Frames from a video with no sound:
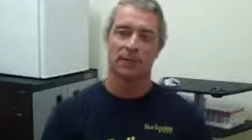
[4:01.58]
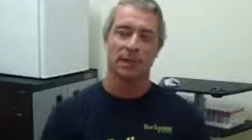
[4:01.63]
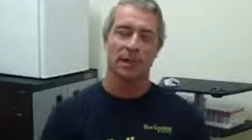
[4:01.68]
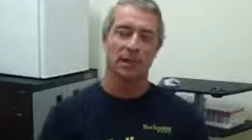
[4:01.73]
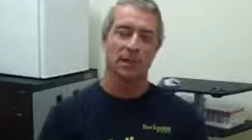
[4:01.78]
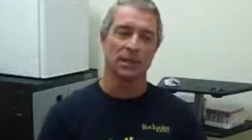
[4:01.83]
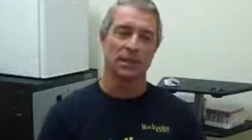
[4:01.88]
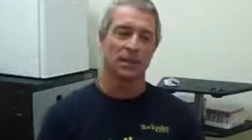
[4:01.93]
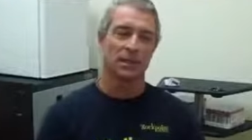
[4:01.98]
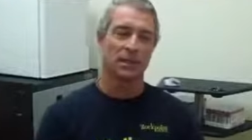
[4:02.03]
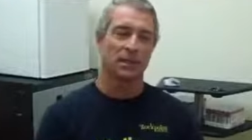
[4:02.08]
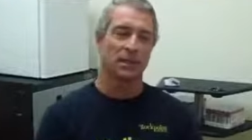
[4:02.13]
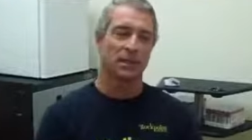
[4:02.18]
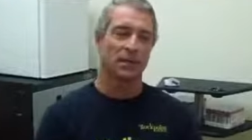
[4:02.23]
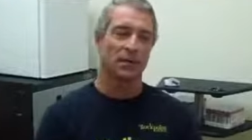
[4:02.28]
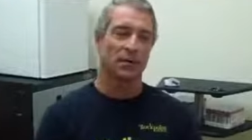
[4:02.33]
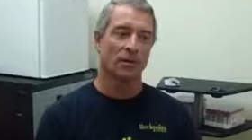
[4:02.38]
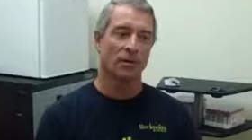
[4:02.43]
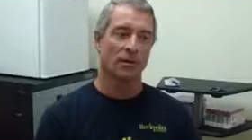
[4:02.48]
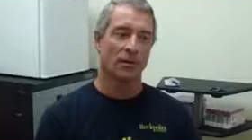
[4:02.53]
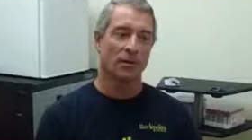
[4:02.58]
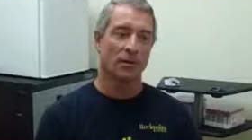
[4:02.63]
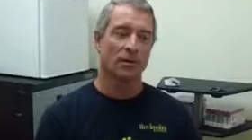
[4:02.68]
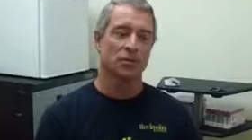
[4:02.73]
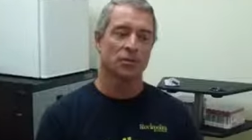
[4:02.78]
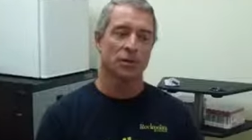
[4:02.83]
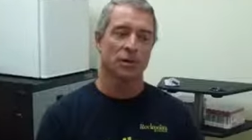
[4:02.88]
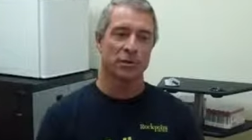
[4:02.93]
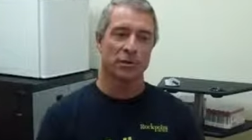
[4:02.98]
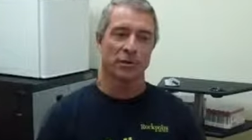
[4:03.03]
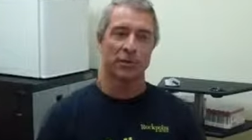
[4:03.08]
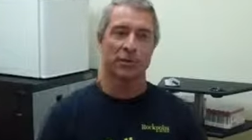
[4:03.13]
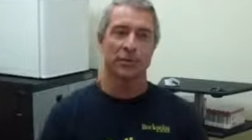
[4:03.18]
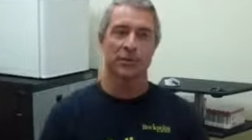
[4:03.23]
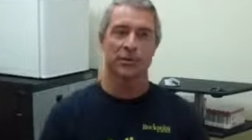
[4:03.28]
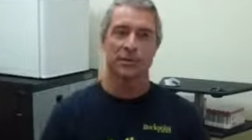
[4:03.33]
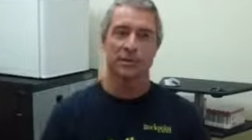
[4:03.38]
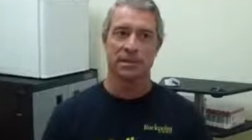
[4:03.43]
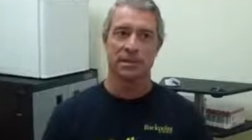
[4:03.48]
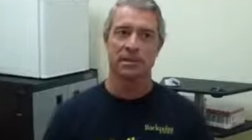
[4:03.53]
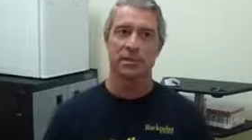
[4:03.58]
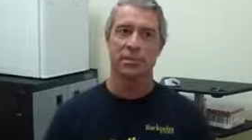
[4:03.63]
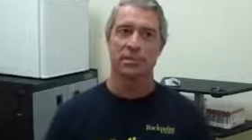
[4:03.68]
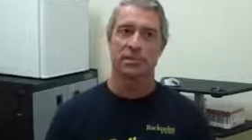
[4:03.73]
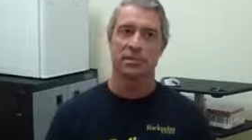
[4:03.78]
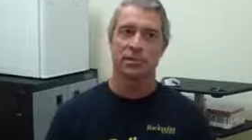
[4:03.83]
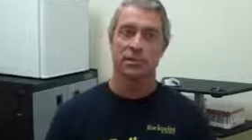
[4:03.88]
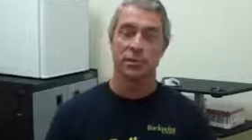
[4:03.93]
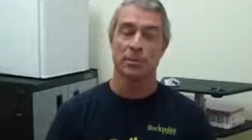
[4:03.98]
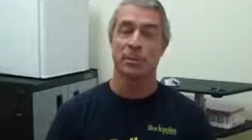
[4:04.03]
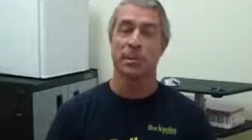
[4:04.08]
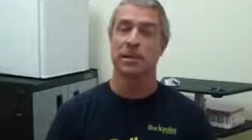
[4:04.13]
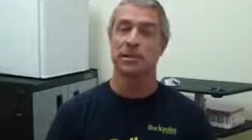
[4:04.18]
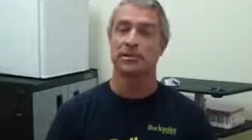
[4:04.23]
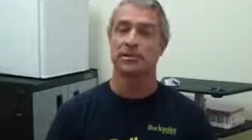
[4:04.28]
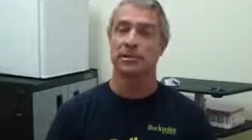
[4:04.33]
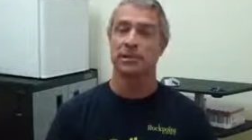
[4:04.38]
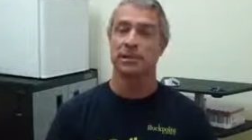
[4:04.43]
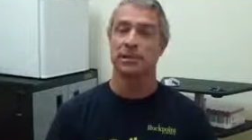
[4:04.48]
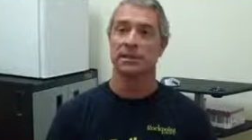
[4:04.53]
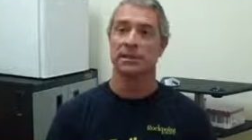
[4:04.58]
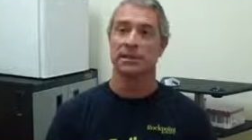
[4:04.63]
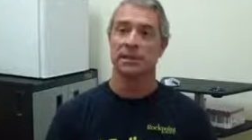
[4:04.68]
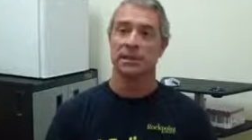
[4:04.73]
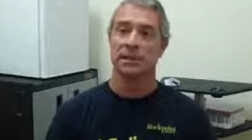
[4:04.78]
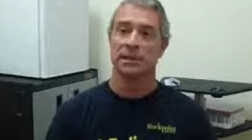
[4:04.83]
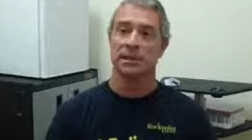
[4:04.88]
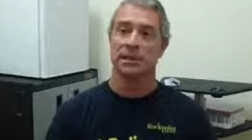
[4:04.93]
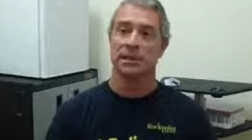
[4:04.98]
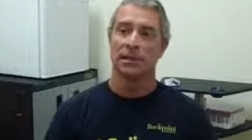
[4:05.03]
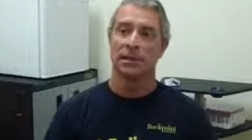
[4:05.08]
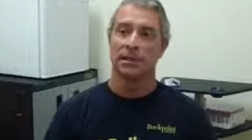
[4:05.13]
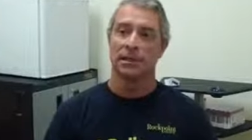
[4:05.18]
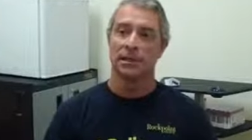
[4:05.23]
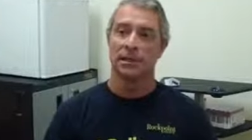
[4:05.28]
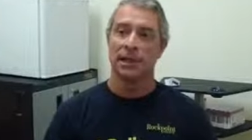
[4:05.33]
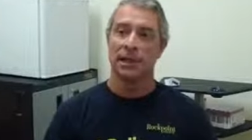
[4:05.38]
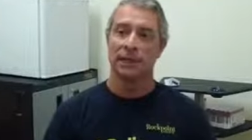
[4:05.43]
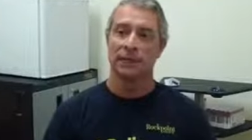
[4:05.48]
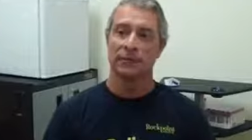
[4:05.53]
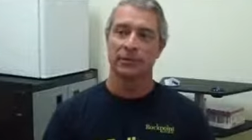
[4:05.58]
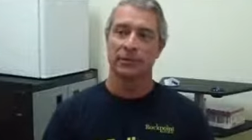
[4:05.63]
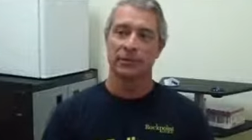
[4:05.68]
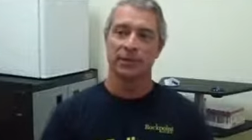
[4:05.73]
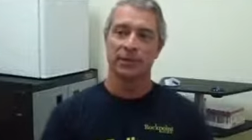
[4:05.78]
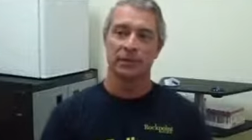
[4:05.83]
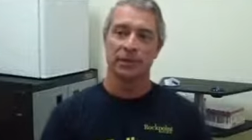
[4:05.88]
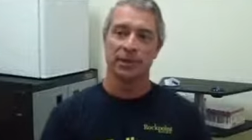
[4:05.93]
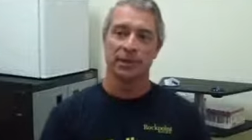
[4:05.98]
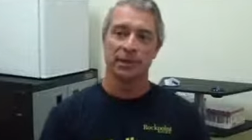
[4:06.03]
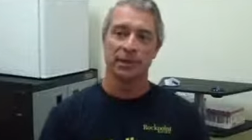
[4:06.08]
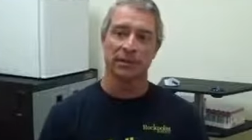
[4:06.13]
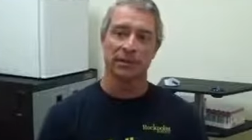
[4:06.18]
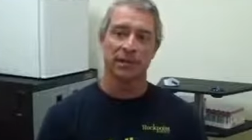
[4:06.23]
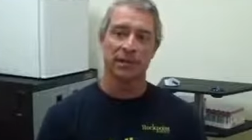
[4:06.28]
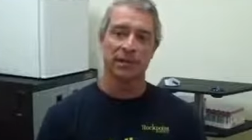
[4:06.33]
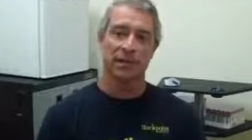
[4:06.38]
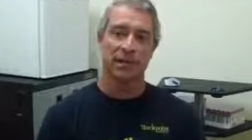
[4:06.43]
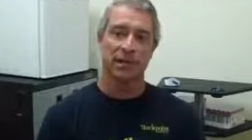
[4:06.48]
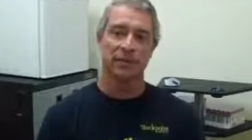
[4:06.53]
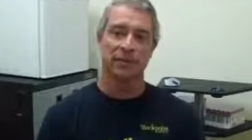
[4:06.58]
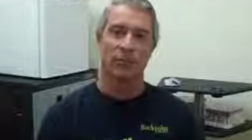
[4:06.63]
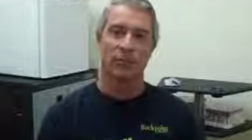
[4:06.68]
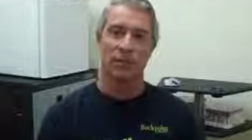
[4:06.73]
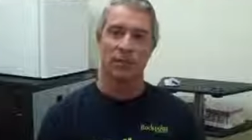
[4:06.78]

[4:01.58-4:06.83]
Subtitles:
My overall general health has increased tremendously after completing the entire